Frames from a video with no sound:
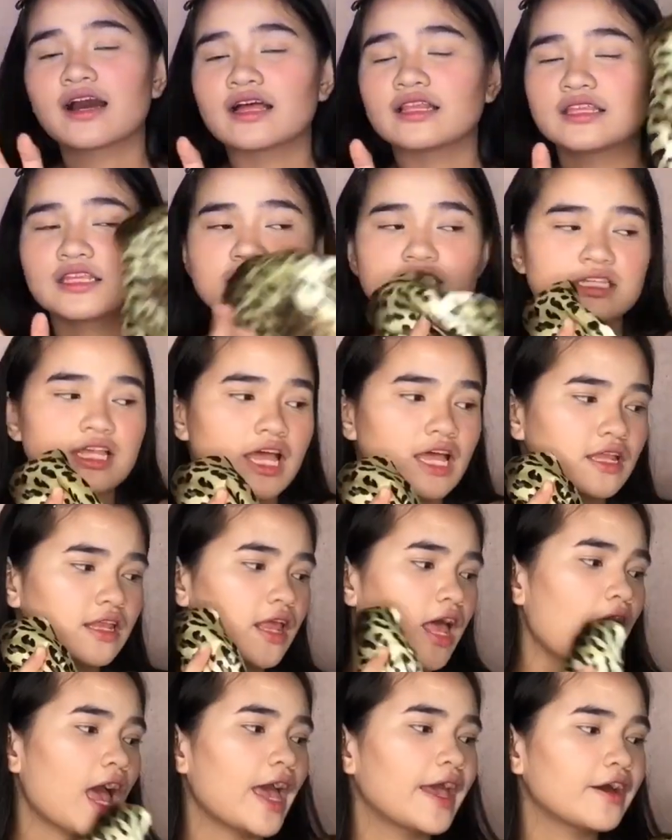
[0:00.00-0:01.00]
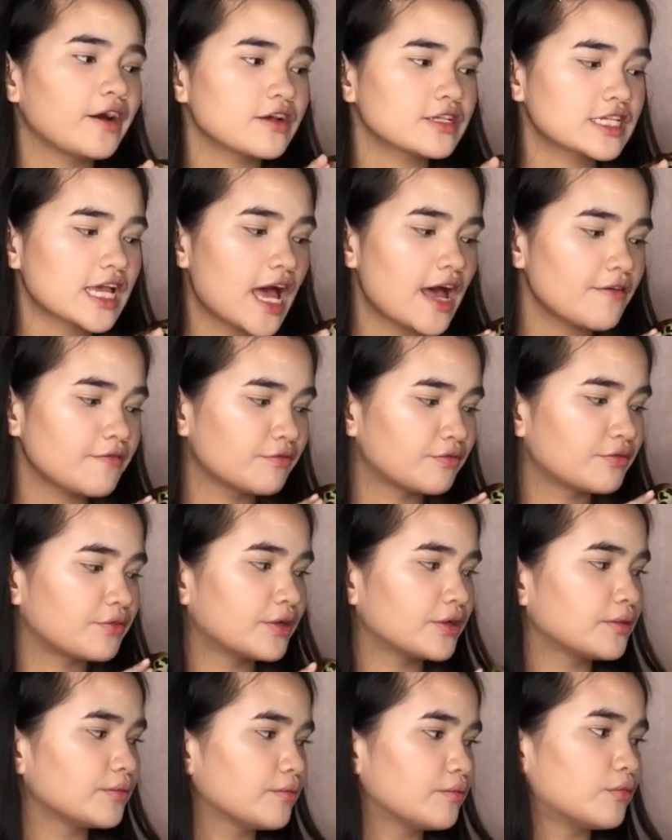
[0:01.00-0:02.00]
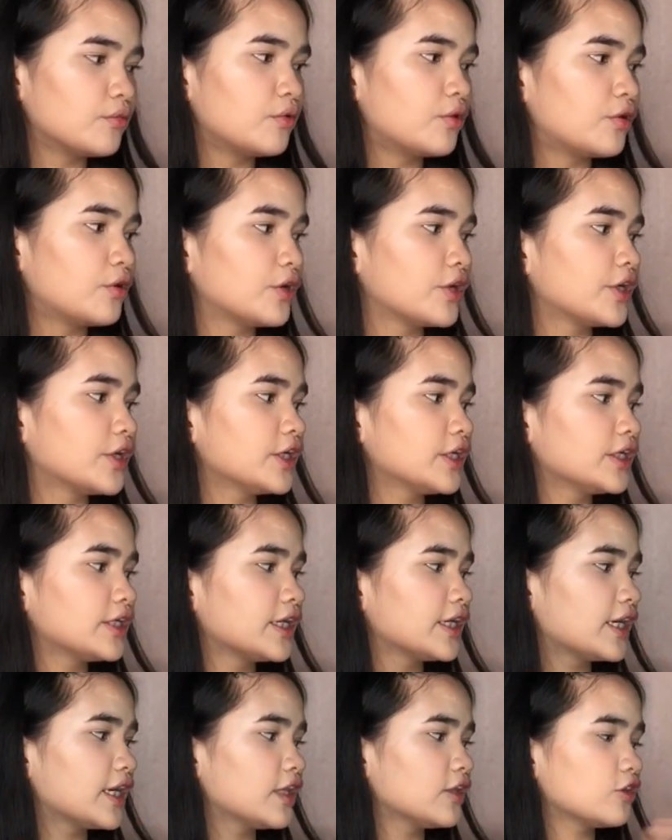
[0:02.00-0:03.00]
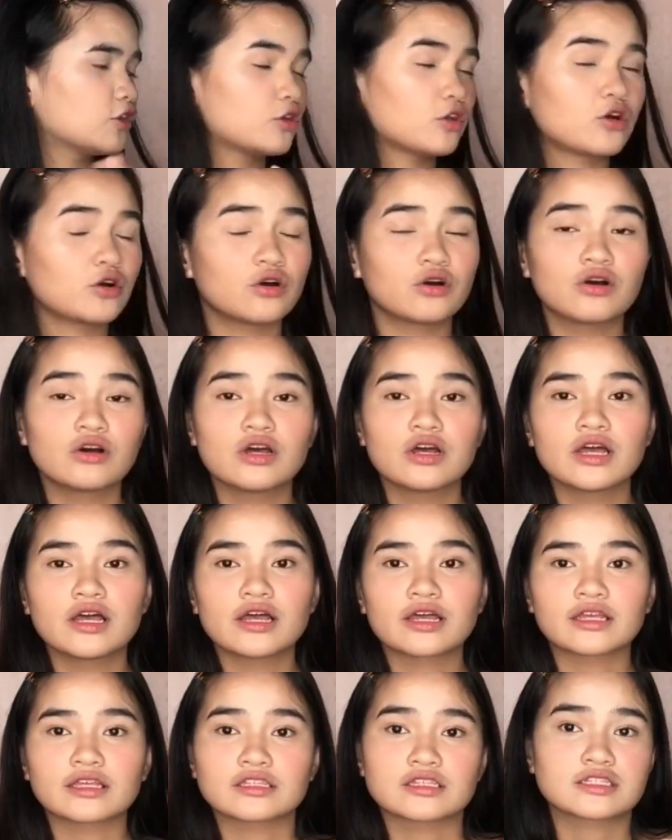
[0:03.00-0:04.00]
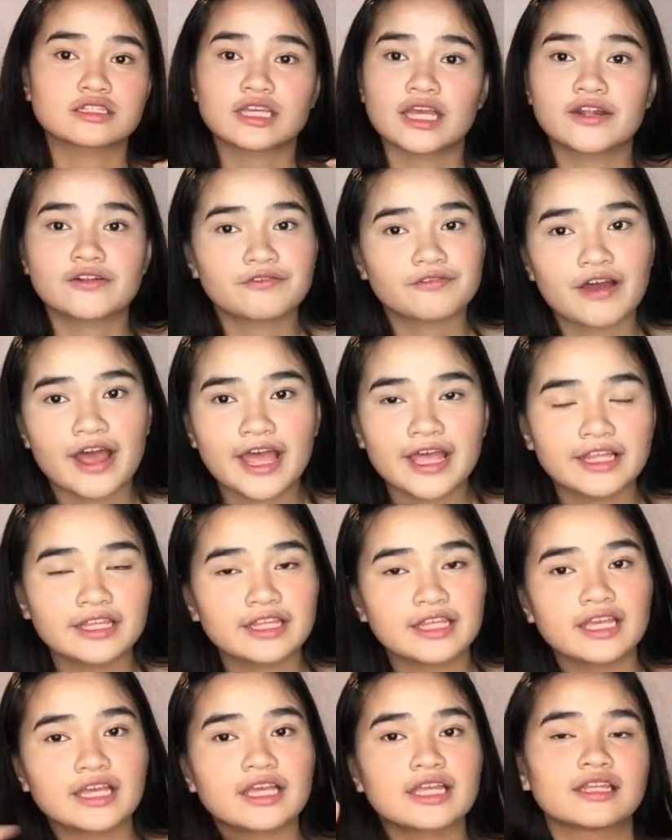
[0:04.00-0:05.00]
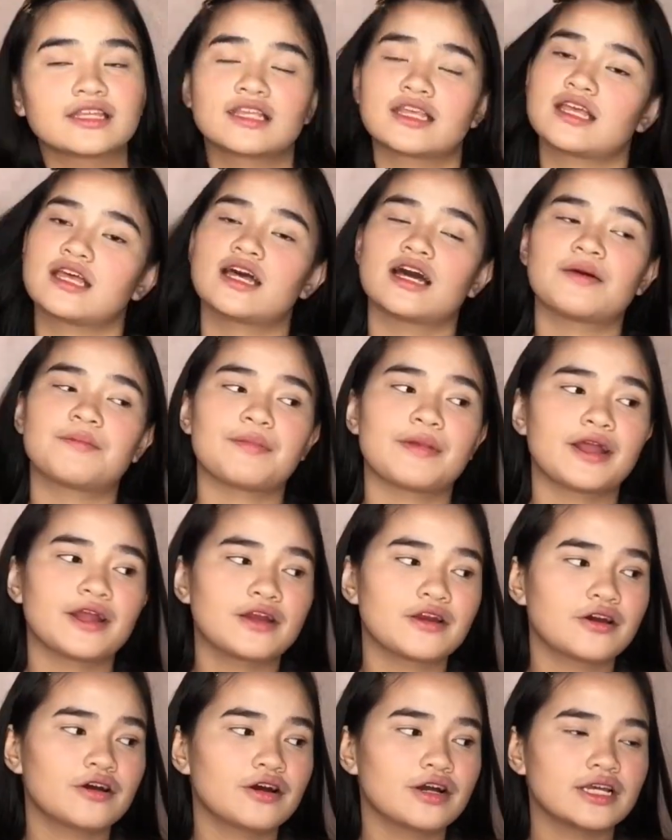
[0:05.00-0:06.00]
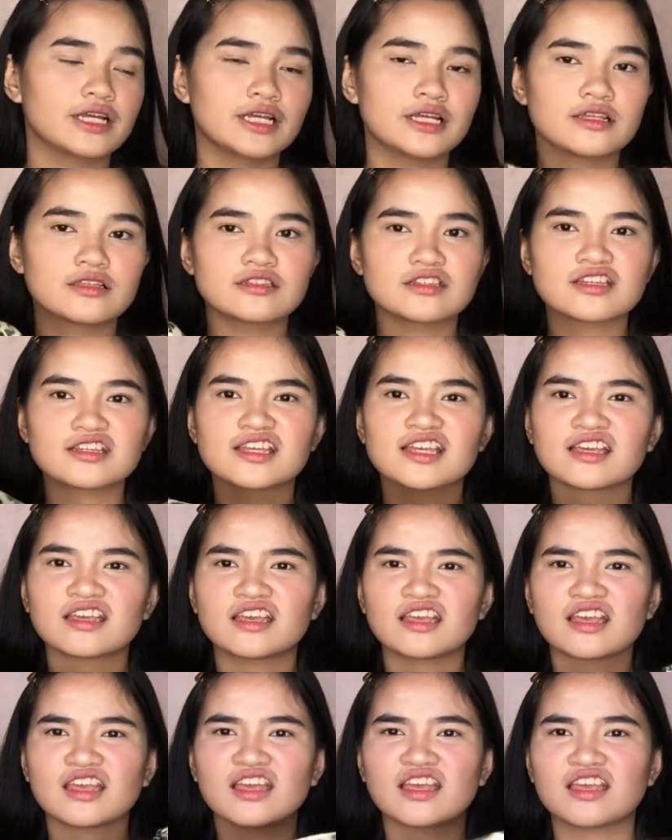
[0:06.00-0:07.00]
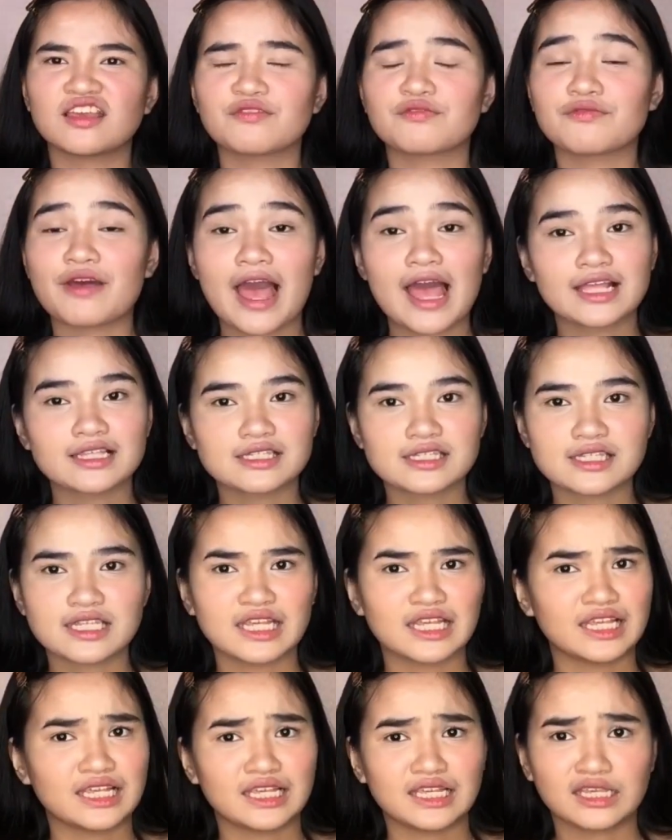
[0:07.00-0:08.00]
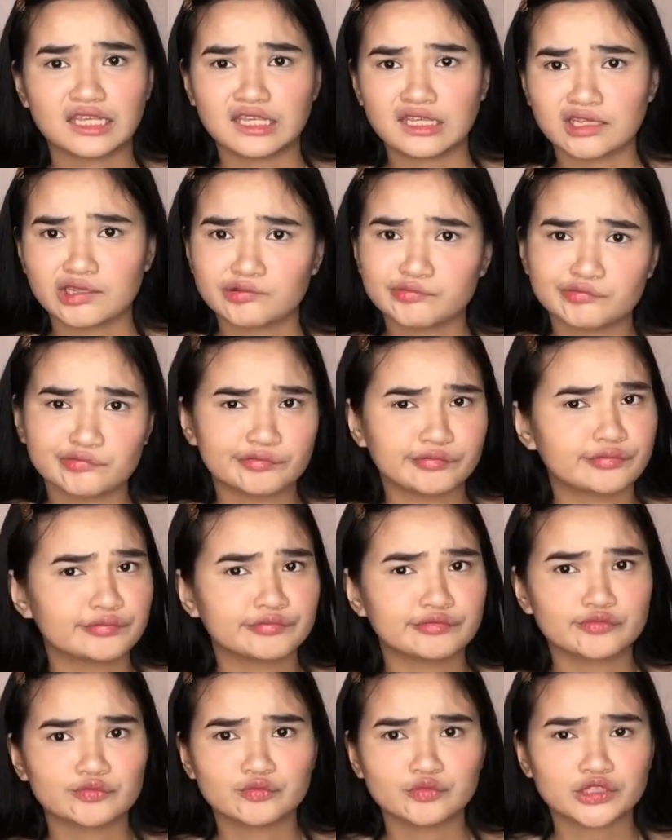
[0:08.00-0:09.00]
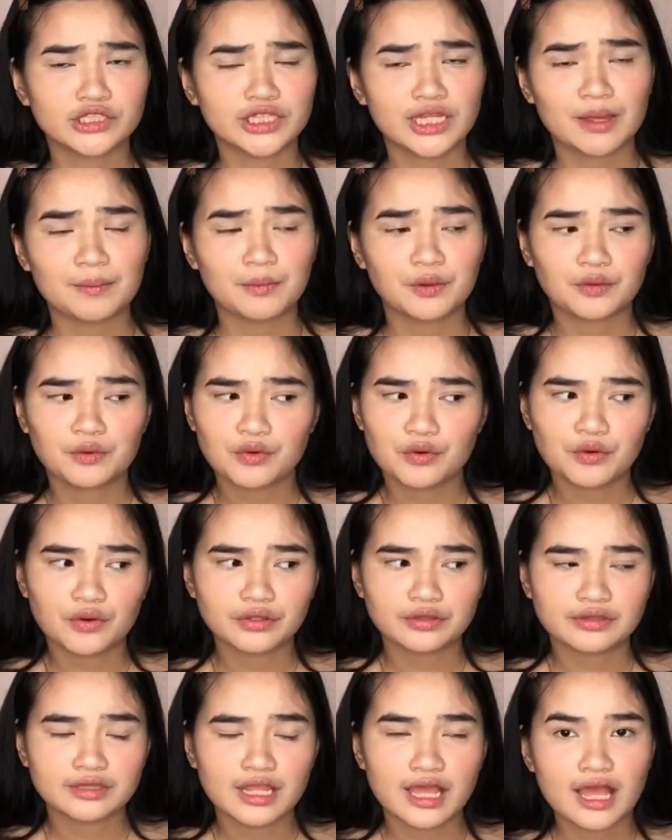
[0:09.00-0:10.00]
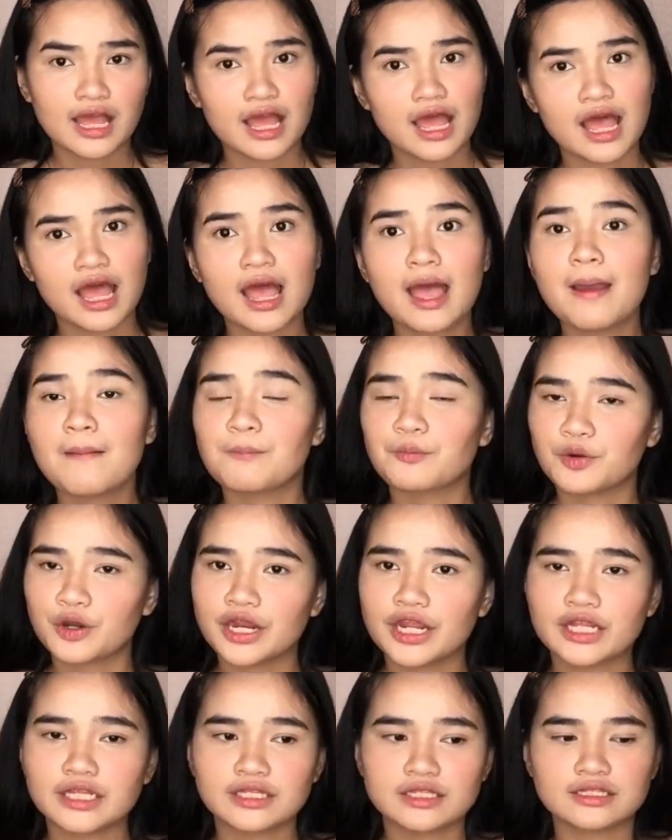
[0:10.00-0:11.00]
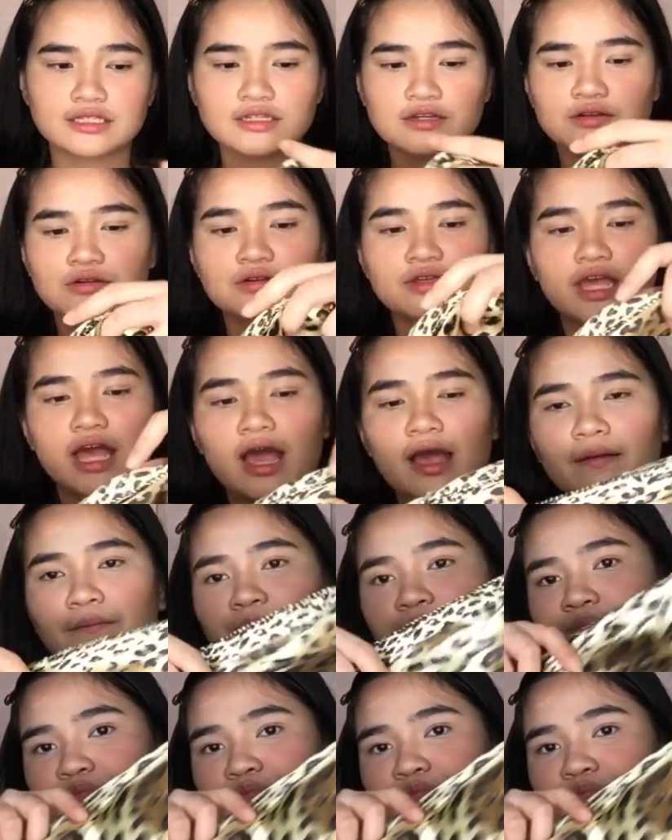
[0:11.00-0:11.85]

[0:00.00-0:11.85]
got this, and I also have one more na ganito. Just can't find it. Pero it's just like a fancy memorial na print. So yeah.